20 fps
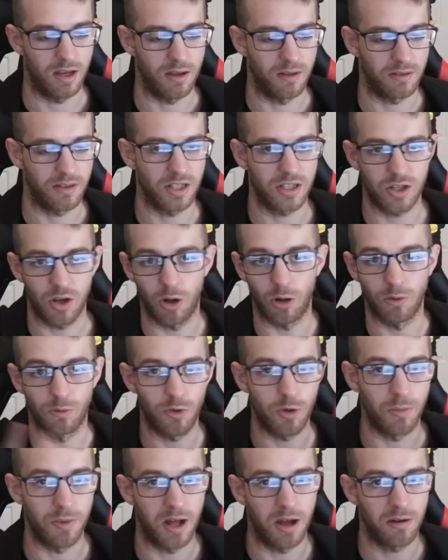this whole
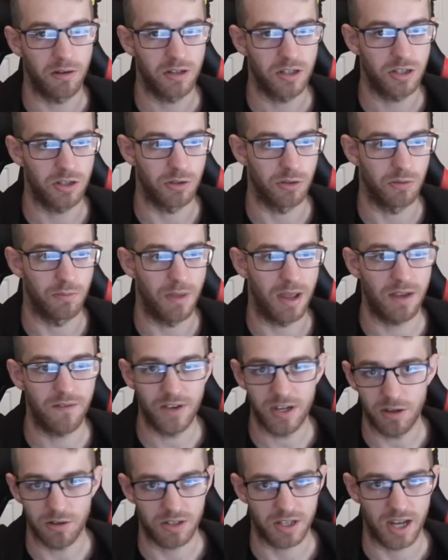room now to make
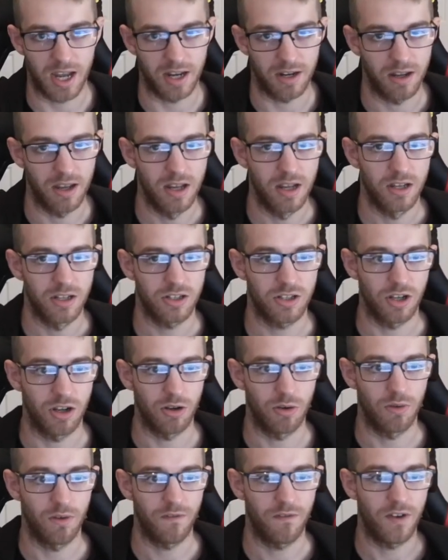videos again.
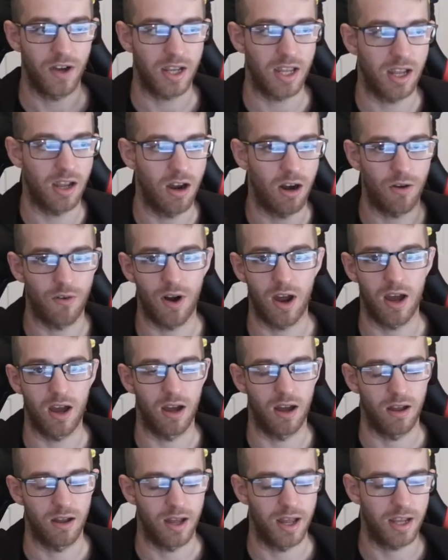So fucking
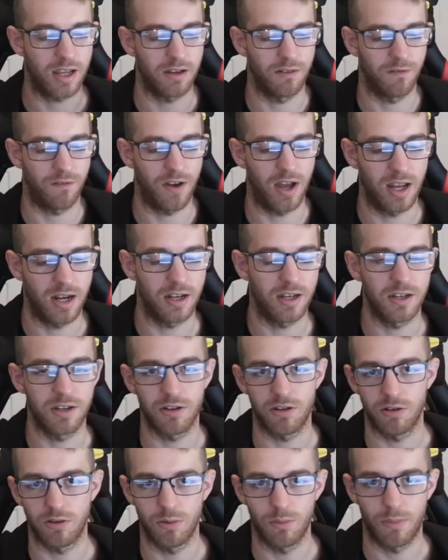hurrah, I can finally
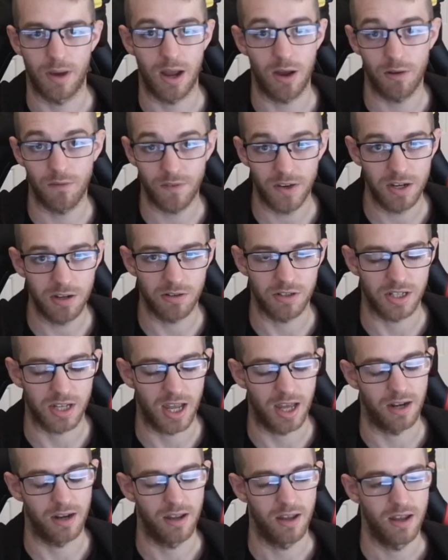do my own videos
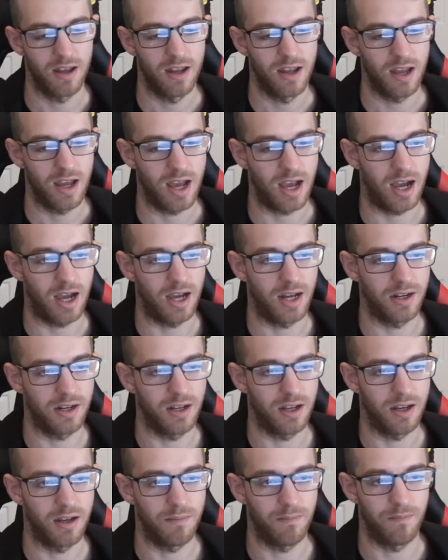again.
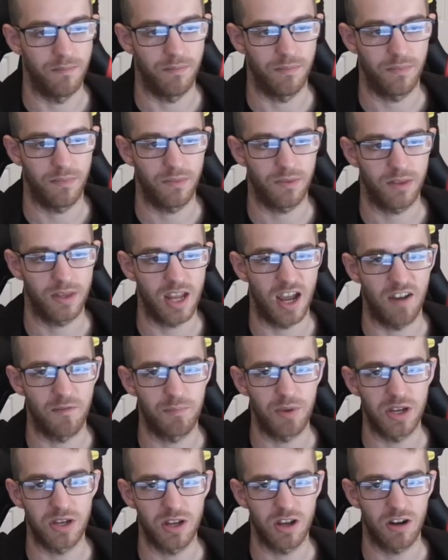And yeah, I've
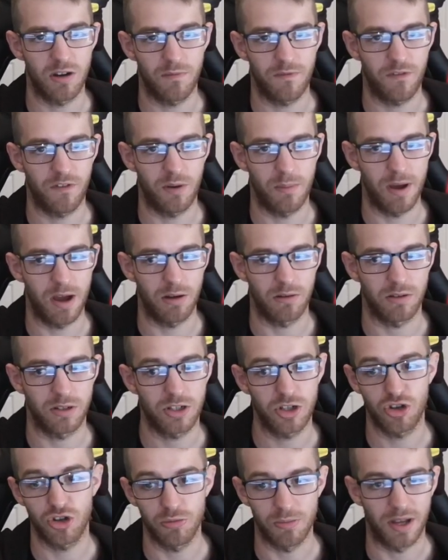been here for
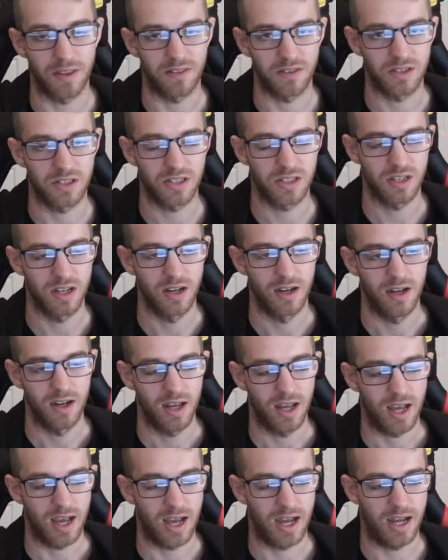about 2 months.
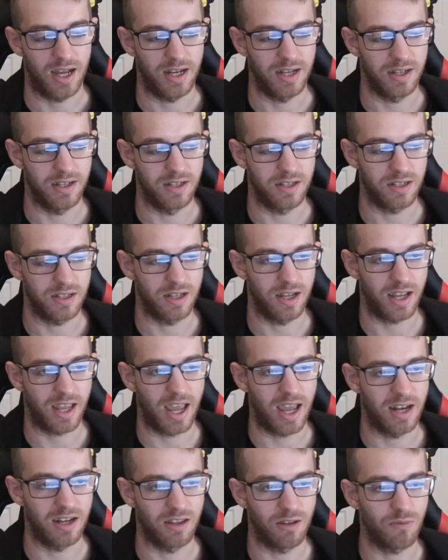And
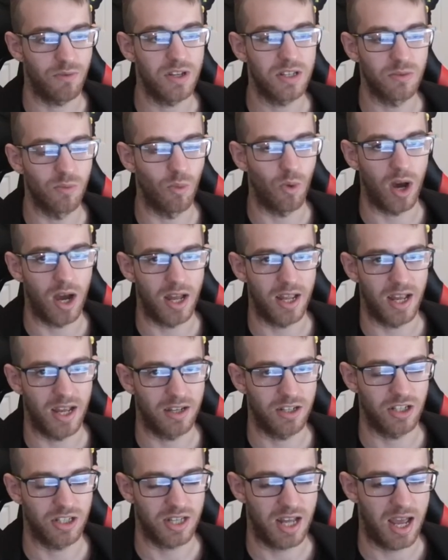again, the reason why I
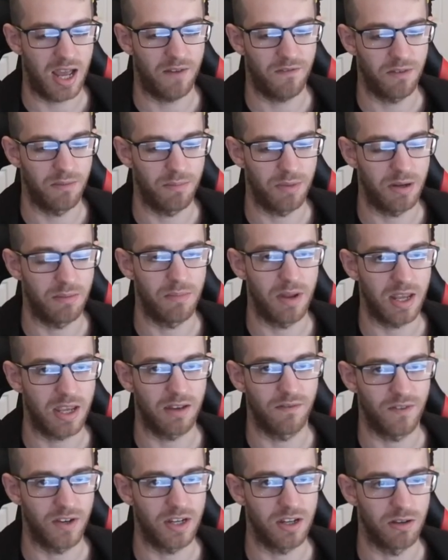just haven't been
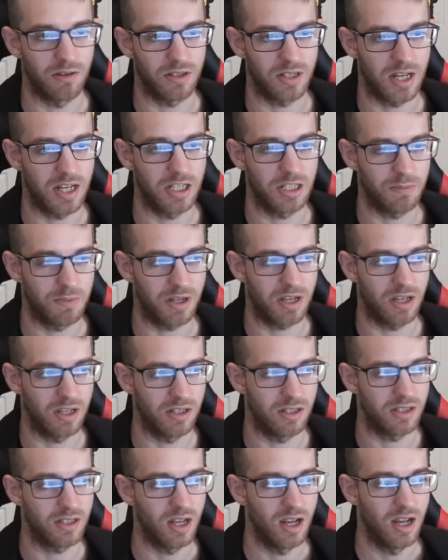making videos is
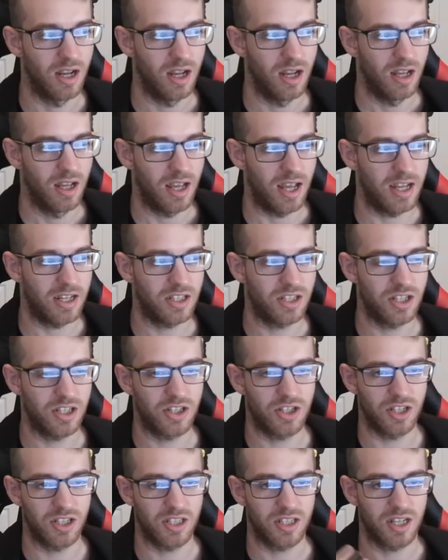because
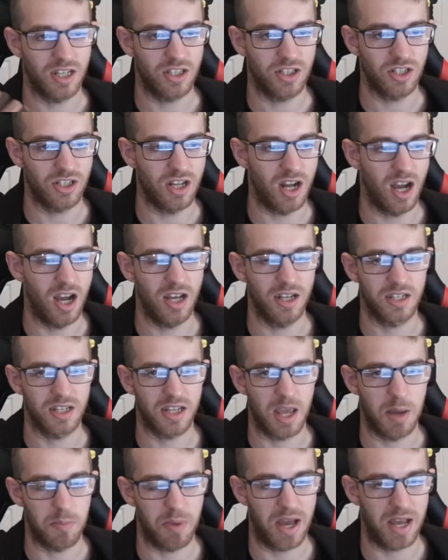it's just hard to
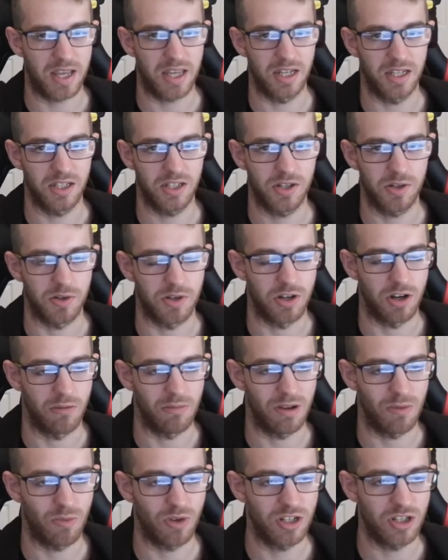get back into, I
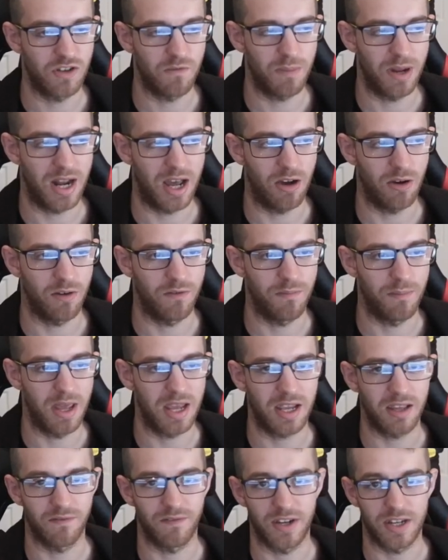mean, once you've been out of
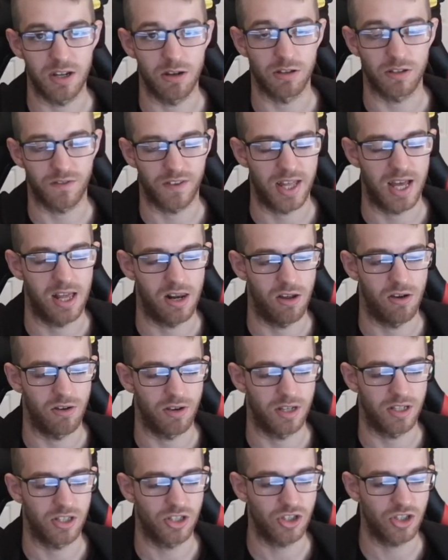making videos for that
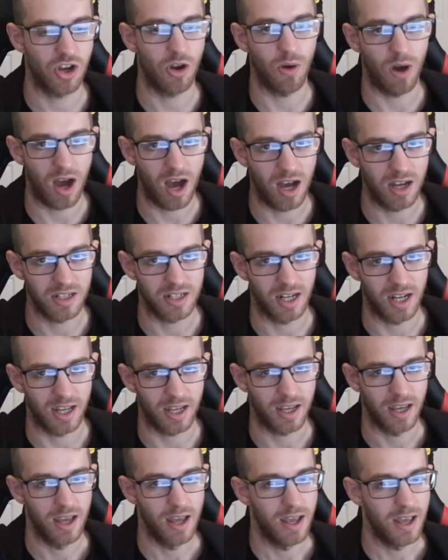long, it's so hard to
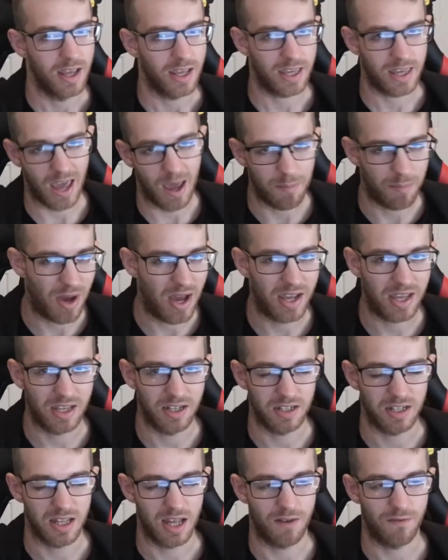like get back
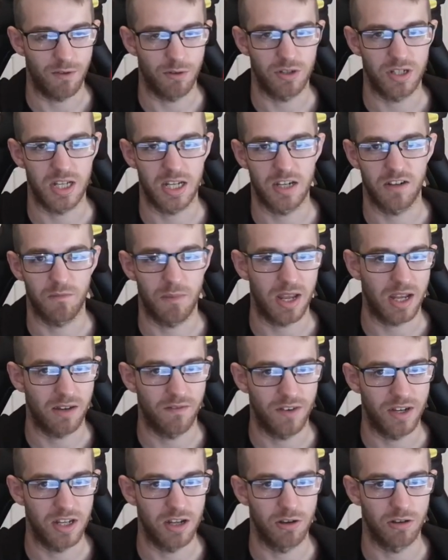into that routine of making
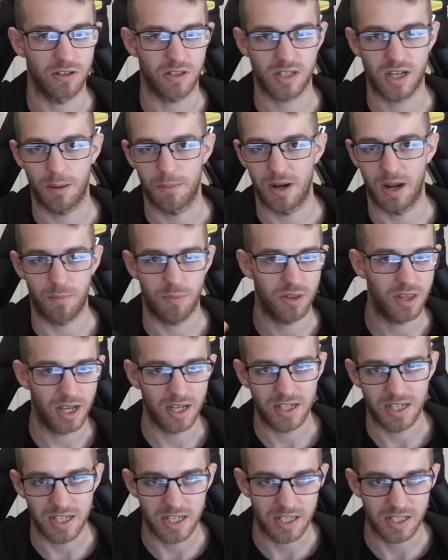videos, coming up with
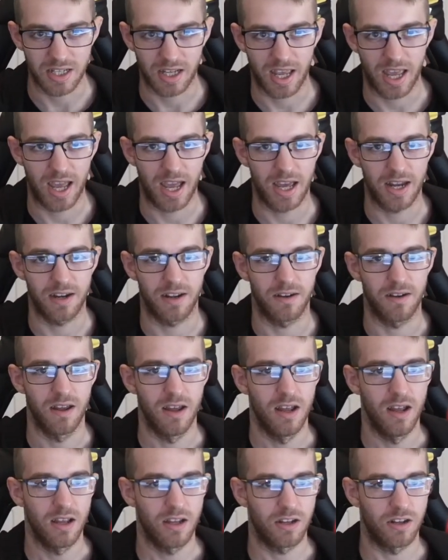ideas again,
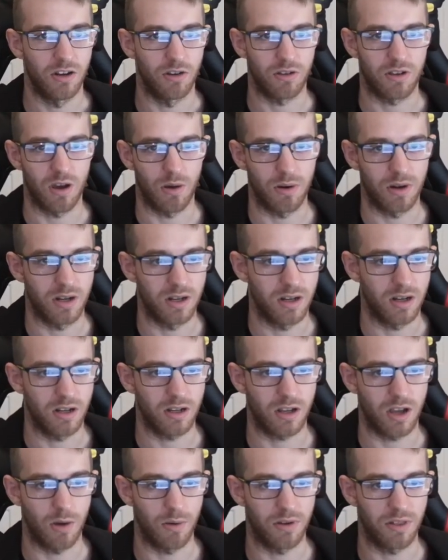and
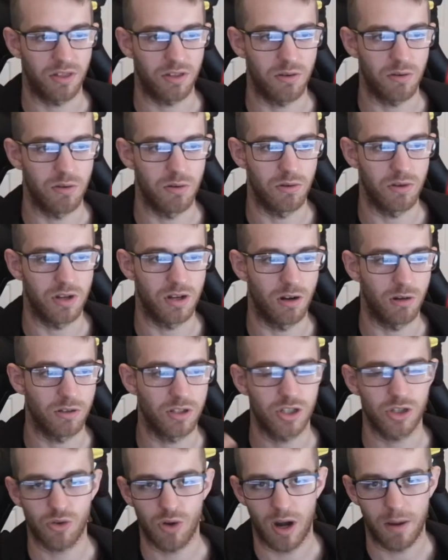going through
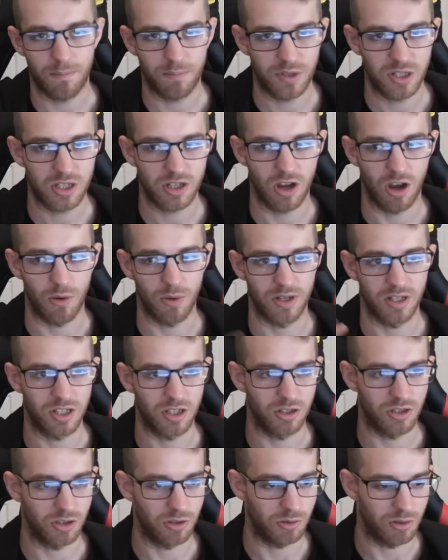scripts, going
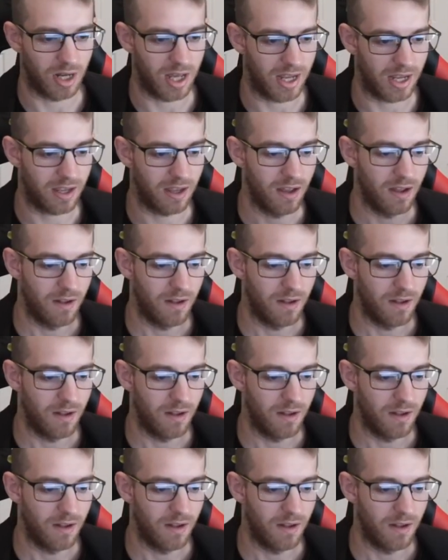to do like